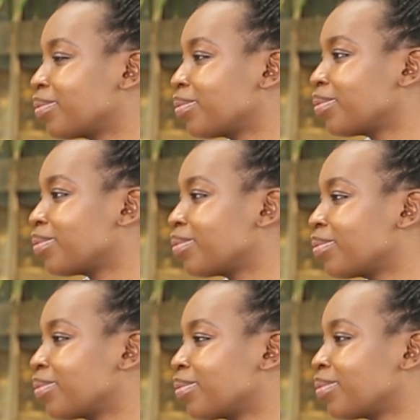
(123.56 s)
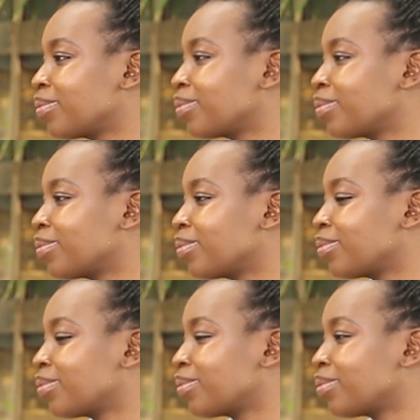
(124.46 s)

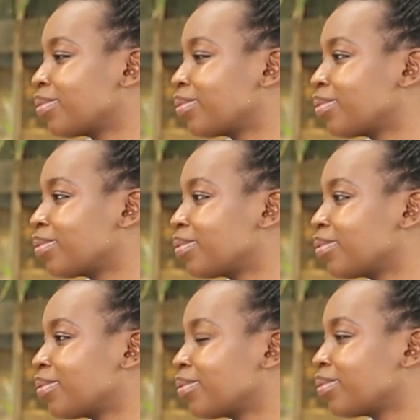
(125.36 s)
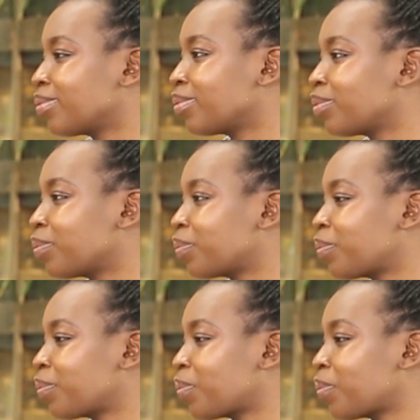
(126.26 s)

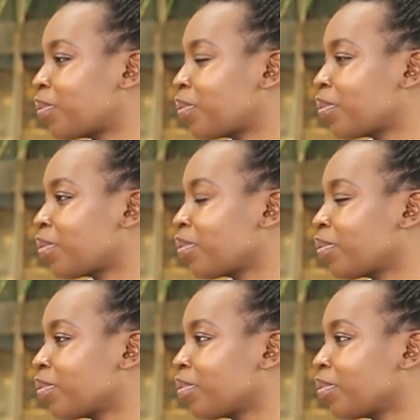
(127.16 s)
The person shown says nothing.